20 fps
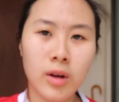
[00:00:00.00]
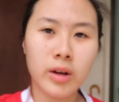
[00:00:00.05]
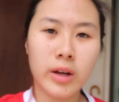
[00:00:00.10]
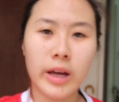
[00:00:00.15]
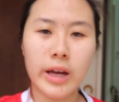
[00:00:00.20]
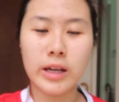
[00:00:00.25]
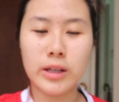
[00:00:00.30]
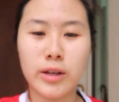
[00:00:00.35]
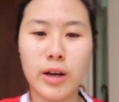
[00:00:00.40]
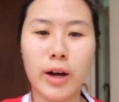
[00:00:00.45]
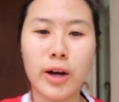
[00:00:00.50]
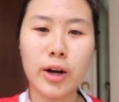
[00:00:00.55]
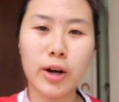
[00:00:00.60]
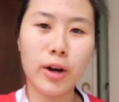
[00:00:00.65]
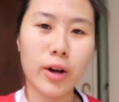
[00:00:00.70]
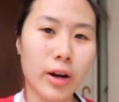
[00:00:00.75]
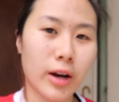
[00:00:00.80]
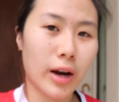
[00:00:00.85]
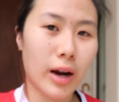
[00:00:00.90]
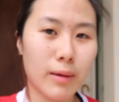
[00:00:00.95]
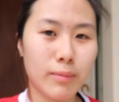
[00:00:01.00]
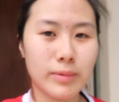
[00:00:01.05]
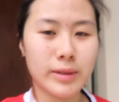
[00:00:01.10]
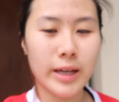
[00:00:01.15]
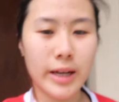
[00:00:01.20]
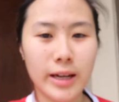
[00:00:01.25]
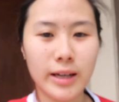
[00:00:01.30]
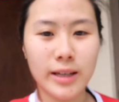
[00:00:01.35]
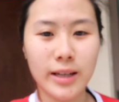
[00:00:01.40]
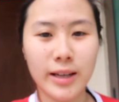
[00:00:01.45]
Okay, so I've got an
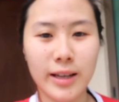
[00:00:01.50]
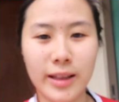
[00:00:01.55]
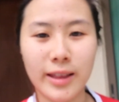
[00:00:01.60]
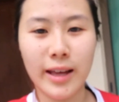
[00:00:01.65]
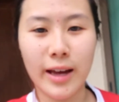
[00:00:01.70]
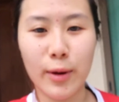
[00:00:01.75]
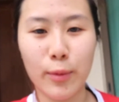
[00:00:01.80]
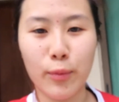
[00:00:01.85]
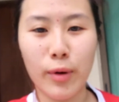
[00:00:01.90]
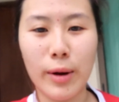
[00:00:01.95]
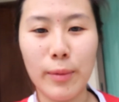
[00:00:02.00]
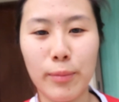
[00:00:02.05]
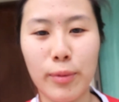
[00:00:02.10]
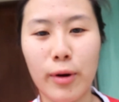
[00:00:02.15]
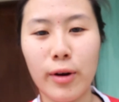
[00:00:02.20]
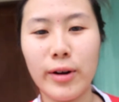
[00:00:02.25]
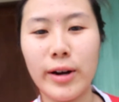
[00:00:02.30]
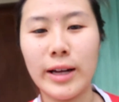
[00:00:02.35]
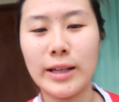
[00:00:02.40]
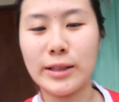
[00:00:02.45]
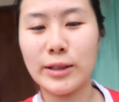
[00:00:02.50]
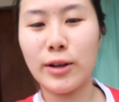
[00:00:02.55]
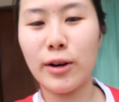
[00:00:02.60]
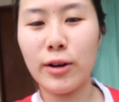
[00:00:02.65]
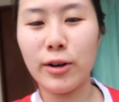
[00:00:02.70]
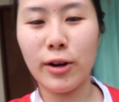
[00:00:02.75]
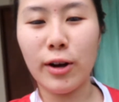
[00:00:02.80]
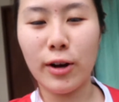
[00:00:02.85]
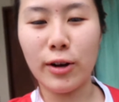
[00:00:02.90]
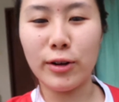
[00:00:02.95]
update that one prawn has
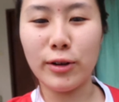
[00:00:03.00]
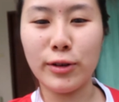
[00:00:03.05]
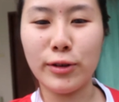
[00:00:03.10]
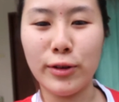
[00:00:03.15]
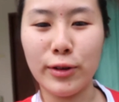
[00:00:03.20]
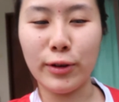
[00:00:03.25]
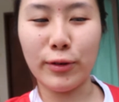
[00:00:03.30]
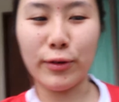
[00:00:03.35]
gone onto